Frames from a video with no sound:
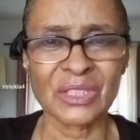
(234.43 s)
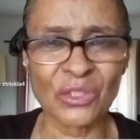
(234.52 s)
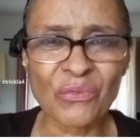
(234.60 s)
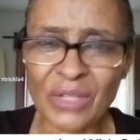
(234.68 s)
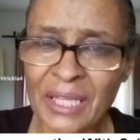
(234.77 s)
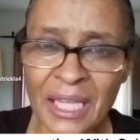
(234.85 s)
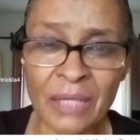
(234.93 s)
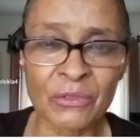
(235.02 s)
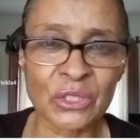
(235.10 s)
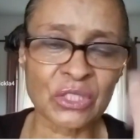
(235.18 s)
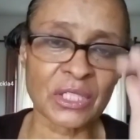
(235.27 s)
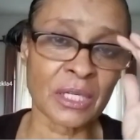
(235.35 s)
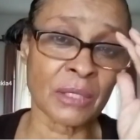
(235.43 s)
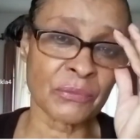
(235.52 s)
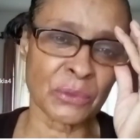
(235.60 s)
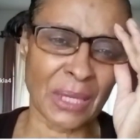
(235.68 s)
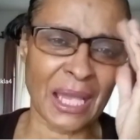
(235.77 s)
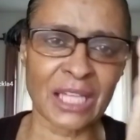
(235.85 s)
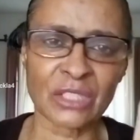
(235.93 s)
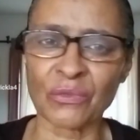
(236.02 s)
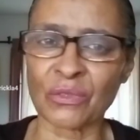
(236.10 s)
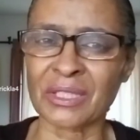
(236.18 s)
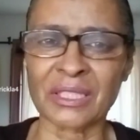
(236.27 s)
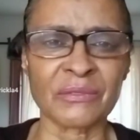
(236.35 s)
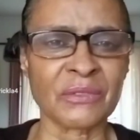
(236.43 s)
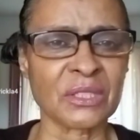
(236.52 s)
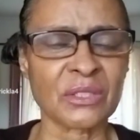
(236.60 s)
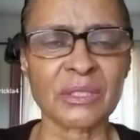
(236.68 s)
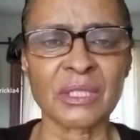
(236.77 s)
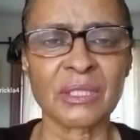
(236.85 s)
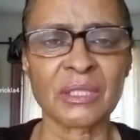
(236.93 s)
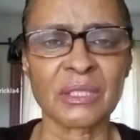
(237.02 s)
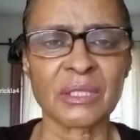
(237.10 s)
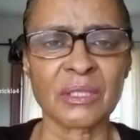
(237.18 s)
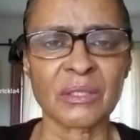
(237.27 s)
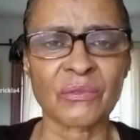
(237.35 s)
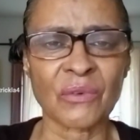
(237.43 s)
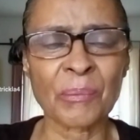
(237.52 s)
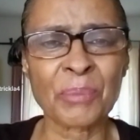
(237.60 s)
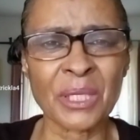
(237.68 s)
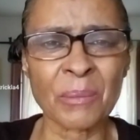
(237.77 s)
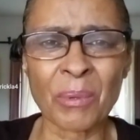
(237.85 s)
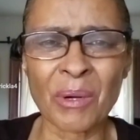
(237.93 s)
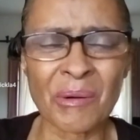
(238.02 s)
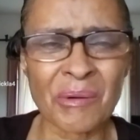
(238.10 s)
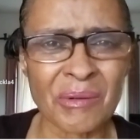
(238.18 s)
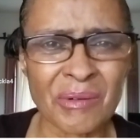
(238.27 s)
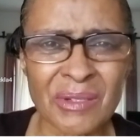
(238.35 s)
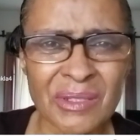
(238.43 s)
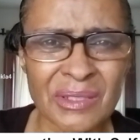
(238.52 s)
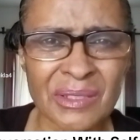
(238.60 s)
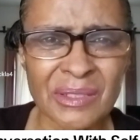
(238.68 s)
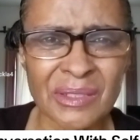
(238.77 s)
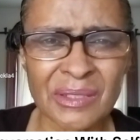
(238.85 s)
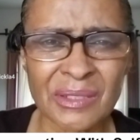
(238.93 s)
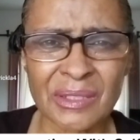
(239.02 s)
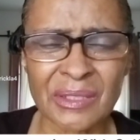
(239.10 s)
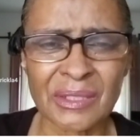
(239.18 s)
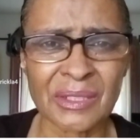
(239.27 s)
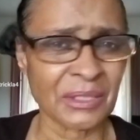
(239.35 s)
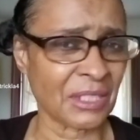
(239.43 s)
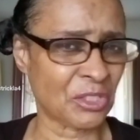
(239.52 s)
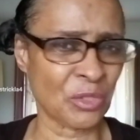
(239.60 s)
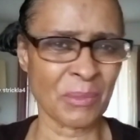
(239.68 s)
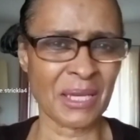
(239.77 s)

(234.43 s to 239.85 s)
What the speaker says: You forgave yourself. You asked forgiveness from people that you